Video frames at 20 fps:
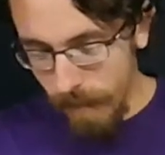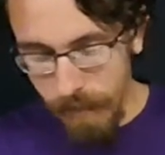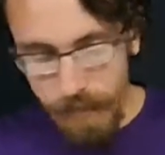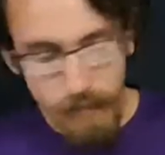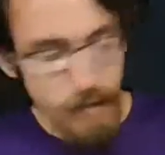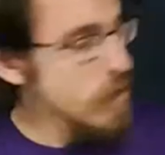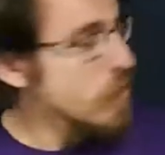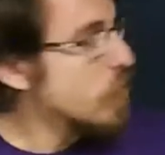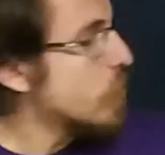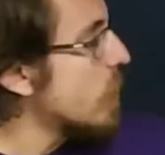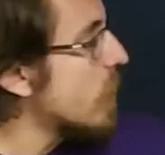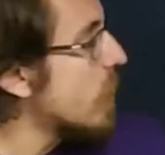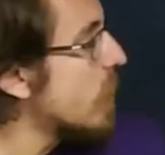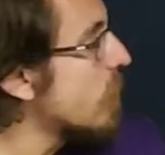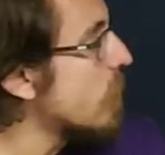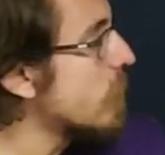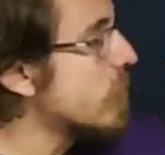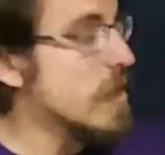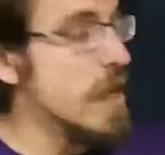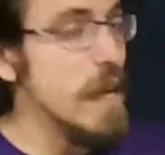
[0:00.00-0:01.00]
This will give
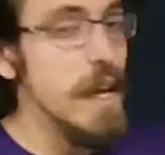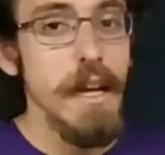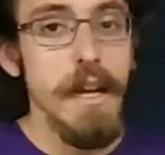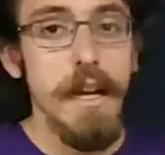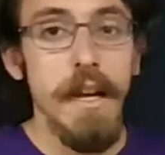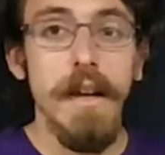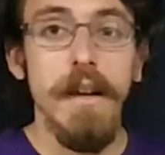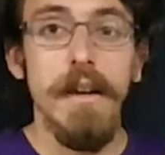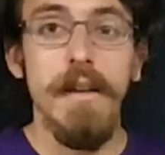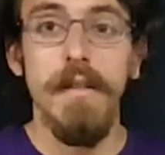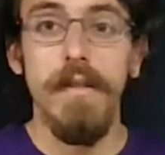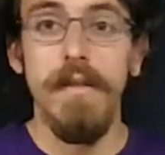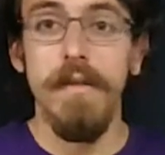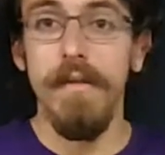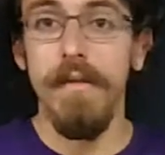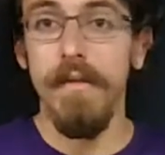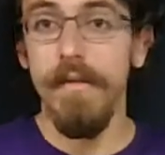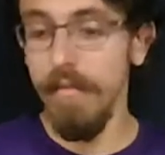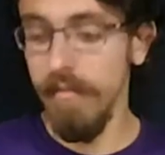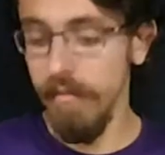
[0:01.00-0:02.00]
us a
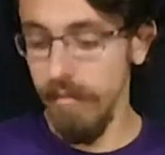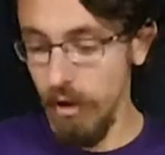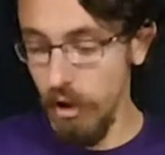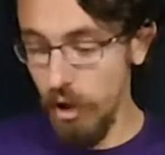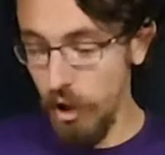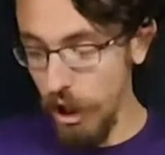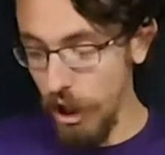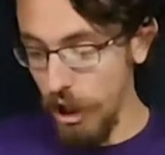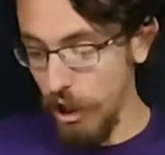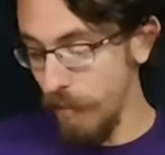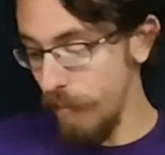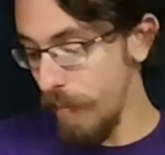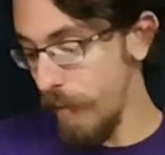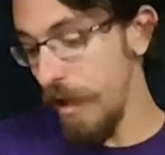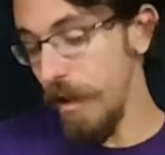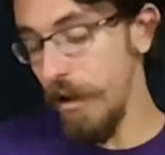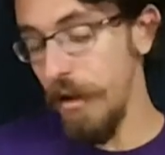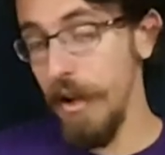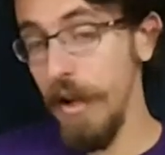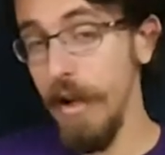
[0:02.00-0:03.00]
G, B,
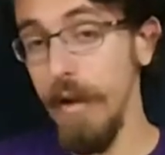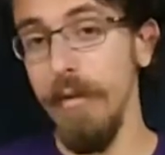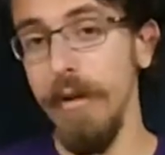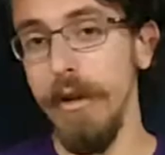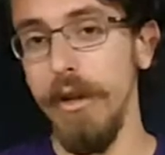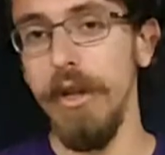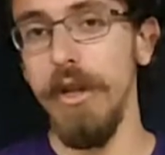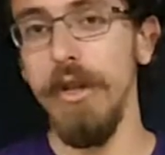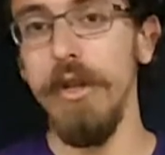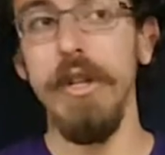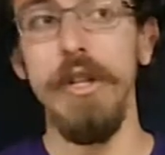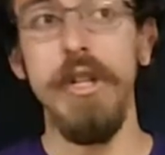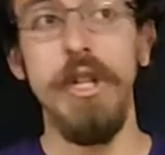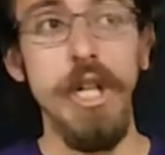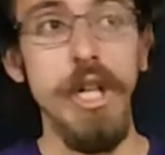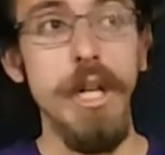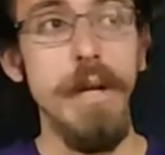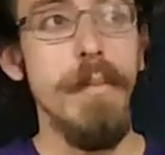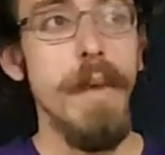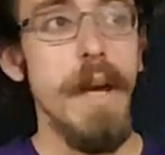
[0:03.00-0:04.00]
D, which is a
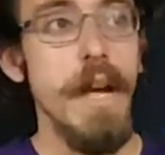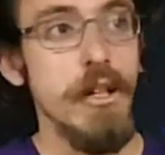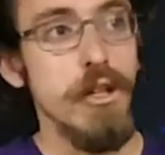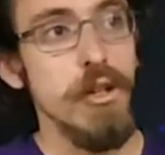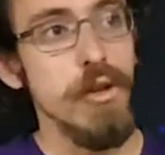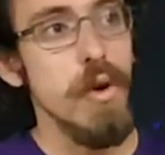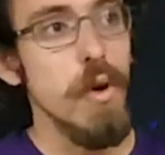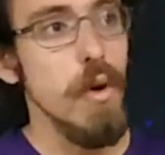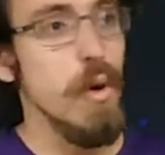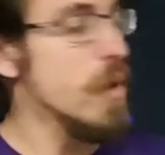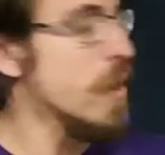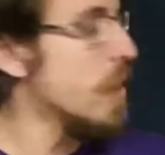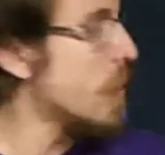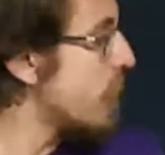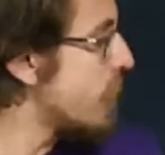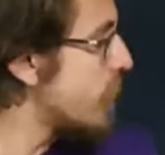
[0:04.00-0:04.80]
G major chord.